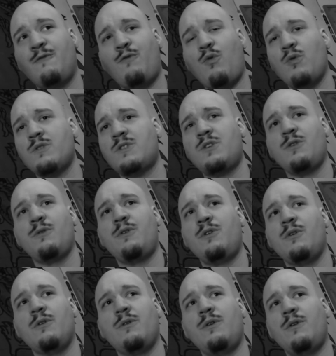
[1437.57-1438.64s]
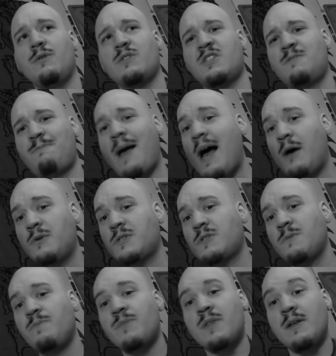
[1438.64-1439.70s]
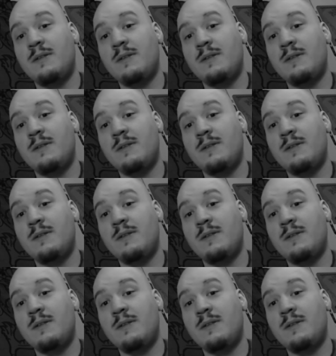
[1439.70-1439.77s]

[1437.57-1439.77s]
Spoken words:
divorce your spouse